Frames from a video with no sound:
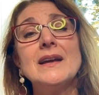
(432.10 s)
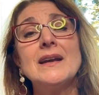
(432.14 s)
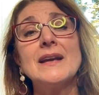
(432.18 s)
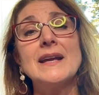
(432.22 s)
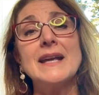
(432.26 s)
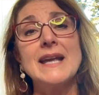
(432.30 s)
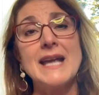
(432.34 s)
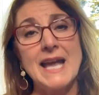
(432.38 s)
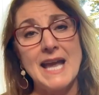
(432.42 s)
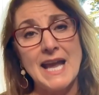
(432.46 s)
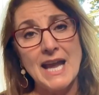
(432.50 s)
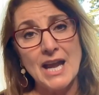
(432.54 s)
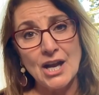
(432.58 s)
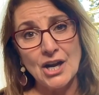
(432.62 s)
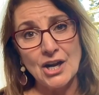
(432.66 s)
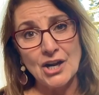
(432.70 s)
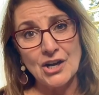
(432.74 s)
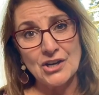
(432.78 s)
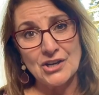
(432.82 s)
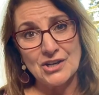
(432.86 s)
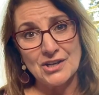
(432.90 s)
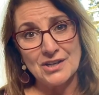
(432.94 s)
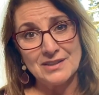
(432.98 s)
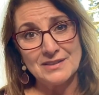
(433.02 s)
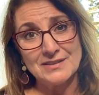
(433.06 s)

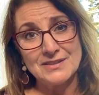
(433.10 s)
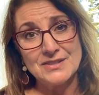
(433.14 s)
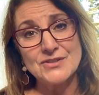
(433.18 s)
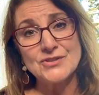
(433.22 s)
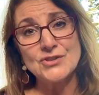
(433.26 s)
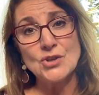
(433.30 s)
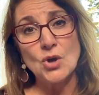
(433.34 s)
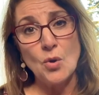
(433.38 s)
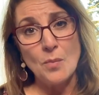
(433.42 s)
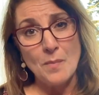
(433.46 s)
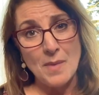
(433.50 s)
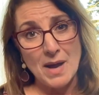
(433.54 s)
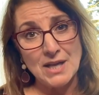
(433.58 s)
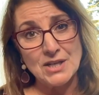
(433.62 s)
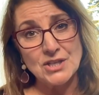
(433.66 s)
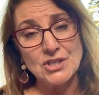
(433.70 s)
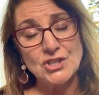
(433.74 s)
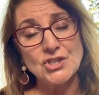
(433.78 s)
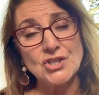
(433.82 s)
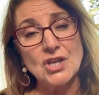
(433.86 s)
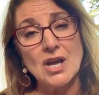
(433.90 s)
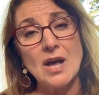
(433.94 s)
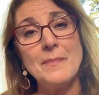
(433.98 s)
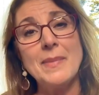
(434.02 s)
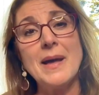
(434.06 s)
care so
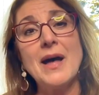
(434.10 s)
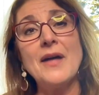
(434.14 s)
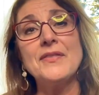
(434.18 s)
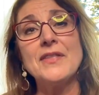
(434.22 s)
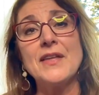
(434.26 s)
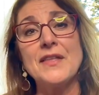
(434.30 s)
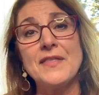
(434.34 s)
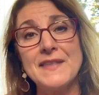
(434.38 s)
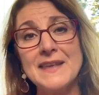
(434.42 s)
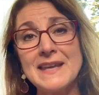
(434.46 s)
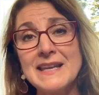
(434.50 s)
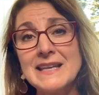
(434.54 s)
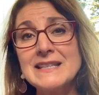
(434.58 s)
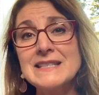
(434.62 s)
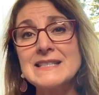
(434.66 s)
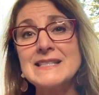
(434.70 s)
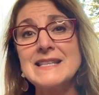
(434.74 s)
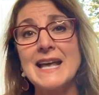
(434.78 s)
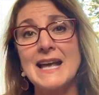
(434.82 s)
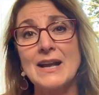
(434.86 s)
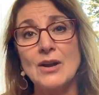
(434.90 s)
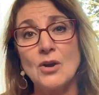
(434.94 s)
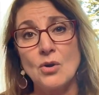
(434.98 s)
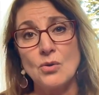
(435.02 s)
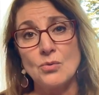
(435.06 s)
much about the things
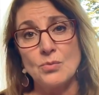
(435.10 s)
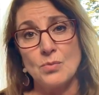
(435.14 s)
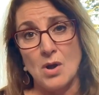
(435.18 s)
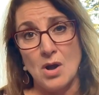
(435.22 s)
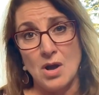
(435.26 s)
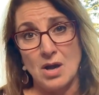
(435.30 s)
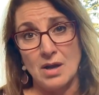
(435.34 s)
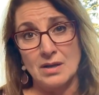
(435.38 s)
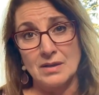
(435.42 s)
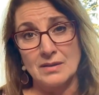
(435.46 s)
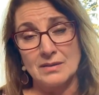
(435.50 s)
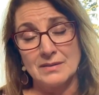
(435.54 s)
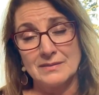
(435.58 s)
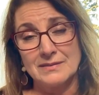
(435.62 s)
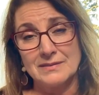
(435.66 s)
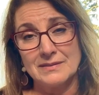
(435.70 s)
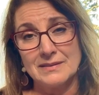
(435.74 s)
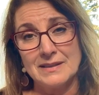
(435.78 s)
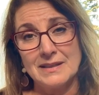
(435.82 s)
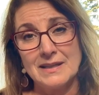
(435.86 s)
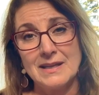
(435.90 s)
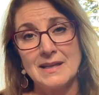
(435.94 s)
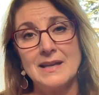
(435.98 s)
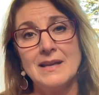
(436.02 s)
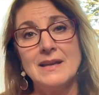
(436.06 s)
that go wrong.
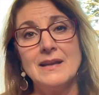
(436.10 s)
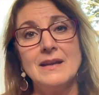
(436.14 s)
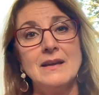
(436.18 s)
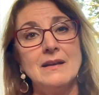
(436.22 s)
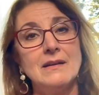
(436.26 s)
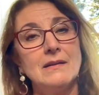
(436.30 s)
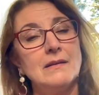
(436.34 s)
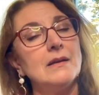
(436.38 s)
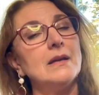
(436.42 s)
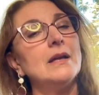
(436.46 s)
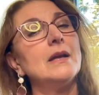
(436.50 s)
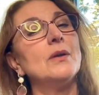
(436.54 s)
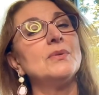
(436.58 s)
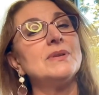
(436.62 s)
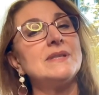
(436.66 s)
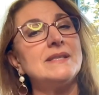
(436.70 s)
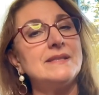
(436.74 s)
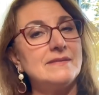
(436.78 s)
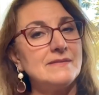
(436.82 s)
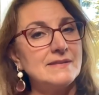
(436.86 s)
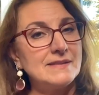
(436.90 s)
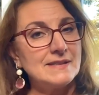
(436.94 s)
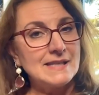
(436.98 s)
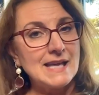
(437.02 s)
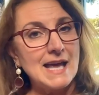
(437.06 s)
It was
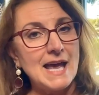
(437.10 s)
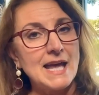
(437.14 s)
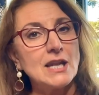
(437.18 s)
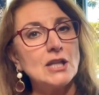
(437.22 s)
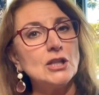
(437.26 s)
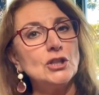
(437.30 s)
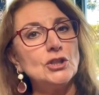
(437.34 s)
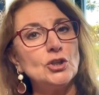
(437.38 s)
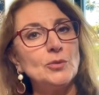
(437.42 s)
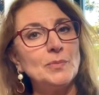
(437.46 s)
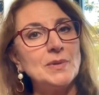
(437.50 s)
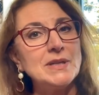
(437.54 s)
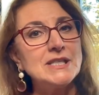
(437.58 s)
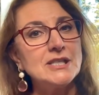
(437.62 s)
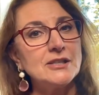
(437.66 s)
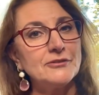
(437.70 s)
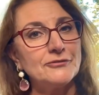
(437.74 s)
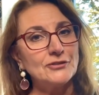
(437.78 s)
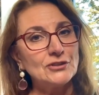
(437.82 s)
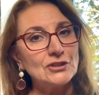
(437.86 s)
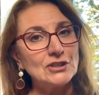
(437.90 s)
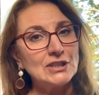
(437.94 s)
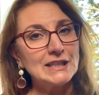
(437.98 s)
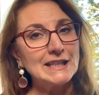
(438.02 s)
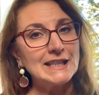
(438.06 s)
said a little bit
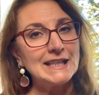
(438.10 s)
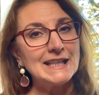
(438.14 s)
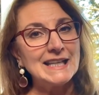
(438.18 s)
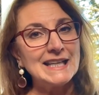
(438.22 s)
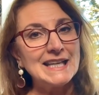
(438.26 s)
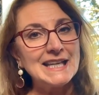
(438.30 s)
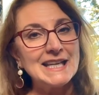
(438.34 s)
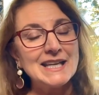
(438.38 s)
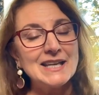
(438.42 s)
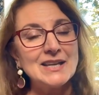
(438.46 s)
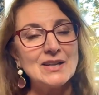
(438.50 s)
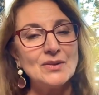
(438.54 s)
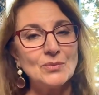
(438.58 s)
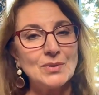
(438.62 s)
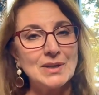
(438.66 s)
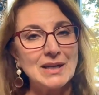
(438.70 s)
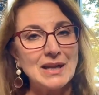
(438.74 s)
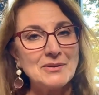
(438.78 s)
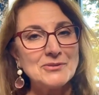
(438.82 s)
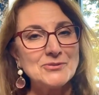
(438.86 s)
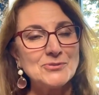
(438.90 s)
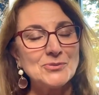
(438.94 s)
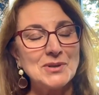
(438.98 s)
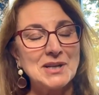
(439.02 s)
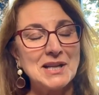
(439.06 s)
differently when
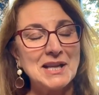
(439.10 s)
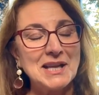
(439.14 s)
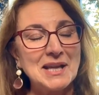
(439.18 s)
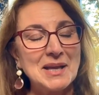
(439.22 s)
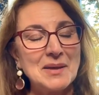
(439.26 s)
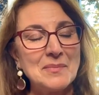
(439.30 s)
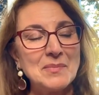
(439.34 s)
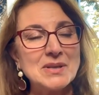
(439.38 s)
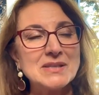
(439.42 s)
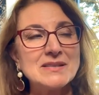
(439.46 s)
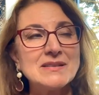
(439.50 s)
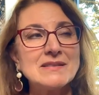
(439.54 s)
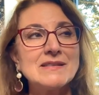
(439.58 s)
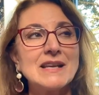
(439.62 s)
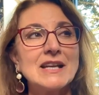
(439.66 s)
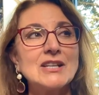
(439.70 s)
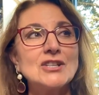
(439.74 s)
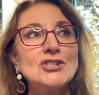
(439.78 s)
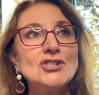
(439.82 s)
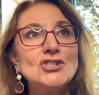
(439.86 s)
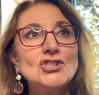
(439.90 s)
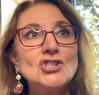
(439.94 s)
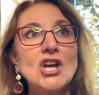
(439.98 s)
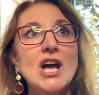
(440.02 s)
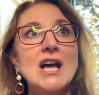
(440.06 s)
I was reading it, but it's just
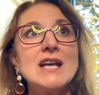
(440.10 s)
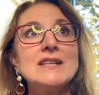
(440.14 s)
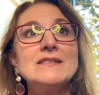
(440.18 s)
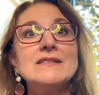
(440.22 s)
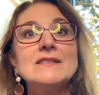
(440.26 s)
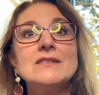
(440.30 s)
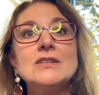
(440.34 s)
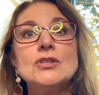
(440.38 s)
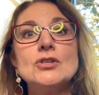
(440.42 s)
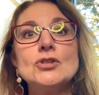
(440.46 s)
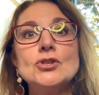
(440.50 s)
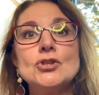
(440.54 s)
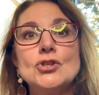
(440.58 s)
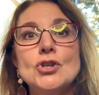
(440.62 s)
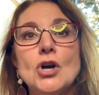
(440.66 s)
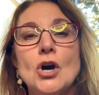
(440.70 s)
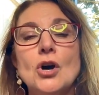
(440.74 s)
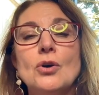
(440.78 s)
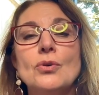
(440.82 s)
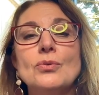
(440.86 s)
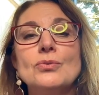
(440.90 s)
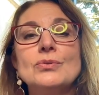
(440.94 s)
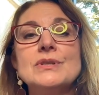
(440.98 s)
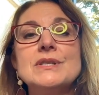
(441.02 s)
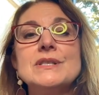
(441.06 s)
like, just
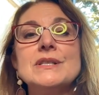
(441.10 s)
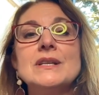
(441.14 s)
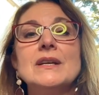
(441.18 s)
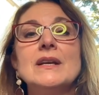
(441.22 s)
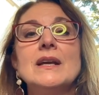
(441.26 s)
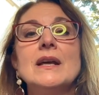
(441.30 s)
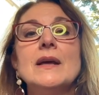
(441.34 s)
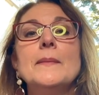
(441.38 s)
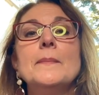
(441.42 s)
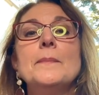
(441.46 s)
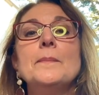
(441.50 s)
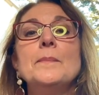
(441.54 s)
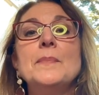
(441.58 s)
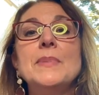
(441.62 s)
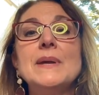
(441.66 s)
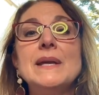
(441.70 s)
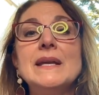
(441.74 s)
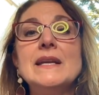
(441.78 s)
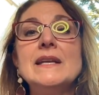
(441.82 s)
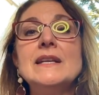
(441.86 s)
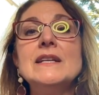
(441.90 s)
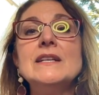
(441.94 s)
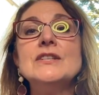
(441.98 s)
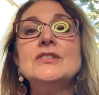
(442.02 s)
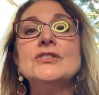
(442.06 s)
don't
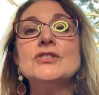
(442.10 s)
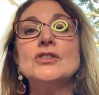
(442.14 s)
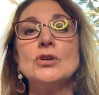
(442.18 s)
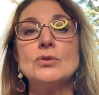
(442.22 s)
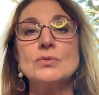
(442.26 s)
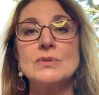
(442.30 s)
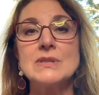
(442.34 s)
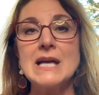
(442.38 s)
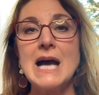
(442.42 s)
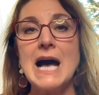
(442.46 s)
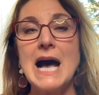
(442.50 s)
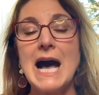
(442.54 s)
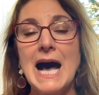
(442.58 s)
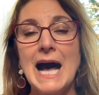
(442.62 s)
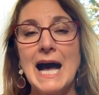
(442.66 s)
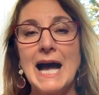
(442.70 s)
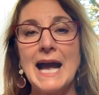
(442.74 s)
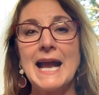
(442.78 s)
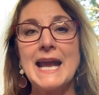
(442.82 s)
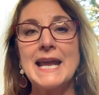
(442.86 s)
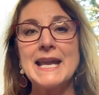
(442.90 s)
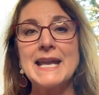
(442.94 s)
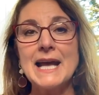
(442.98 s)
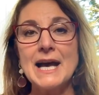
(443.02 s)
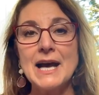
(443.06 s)
be so
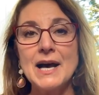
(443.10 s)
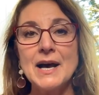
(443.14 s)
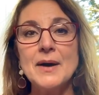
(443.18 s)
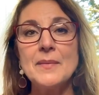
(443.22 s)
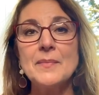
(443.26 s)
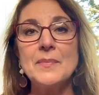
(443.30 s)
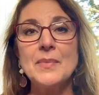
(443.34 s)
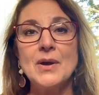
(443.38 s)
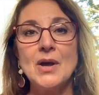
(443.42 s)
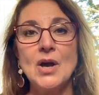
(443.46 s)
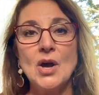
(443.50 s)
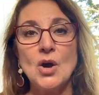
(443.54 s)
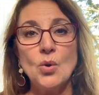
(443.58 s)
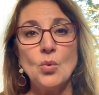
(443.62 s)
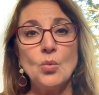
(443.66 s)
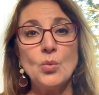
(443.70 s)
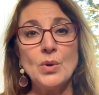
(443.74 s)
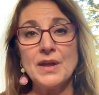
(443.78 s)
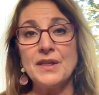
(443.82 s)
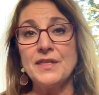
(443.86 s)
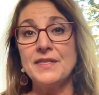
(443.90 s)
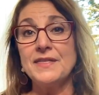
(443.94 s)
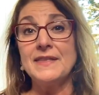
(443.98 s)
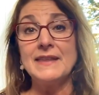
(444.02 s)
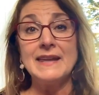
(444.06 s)
tied up
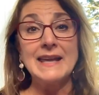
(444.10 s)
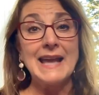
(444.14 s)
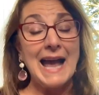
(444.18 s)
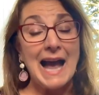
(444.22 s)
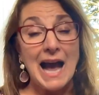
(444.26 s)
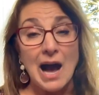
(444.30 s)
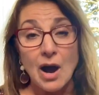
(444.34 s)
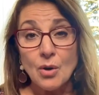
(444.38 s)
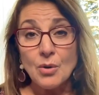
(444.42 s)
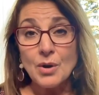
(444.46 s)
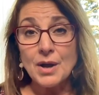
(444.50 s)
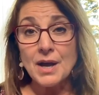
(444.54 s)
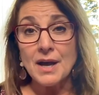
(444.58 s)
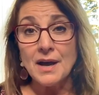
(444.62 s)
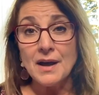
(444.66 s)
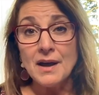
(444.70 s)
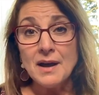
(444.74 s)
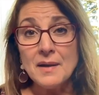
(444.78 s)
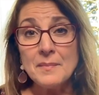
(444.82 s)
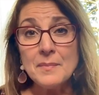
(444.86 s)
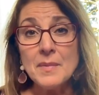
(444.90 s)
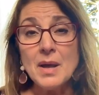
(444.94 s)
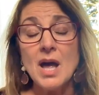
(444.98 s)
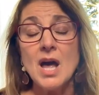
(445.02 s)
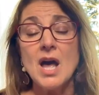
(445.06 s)
with the
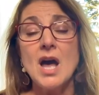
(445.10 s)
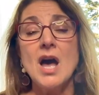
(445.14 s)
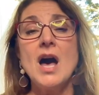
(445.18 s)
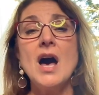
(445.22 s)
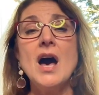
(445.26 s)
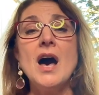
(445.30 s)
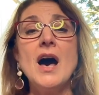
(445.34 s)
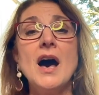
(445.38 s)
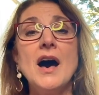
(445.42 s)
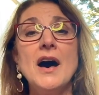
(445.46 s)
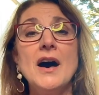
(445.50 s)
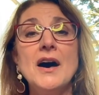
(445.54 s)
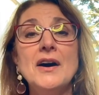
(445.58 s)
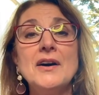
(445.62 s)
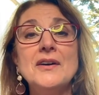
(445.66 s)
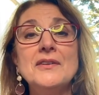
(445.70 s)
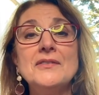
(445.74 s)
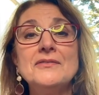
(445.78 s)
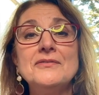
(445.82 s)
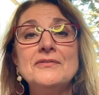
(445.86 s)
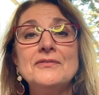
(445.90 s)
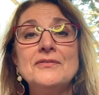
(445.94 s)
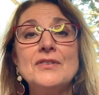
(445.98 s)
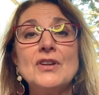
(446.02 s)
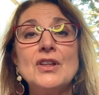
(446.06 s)
outcome
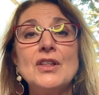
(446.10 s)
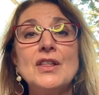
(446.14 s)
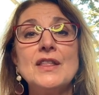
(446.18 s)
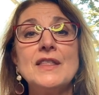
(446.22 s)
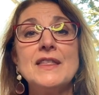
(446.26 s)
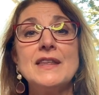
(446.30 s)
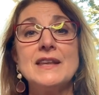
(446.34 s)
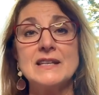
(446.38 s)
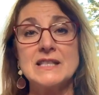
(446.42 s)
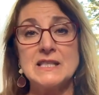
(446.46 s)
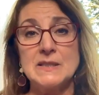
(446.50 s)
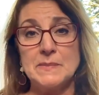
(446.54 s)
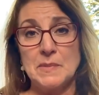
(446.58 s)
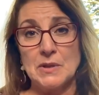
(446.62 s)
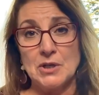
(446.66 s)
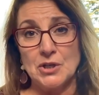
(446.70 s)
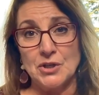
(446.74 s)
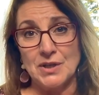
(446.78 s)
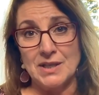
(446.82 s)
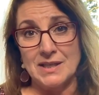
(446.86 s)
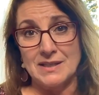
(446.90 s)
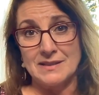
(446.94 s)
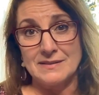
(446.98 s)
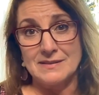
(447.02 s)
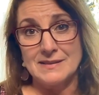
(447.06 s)
of the
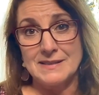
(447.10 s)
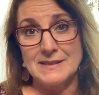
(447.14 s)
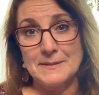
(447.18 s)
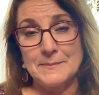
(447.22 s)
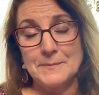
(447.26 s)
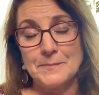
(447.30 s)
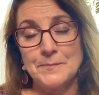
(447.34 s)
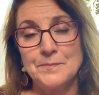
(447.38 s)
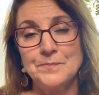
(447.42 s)
experience.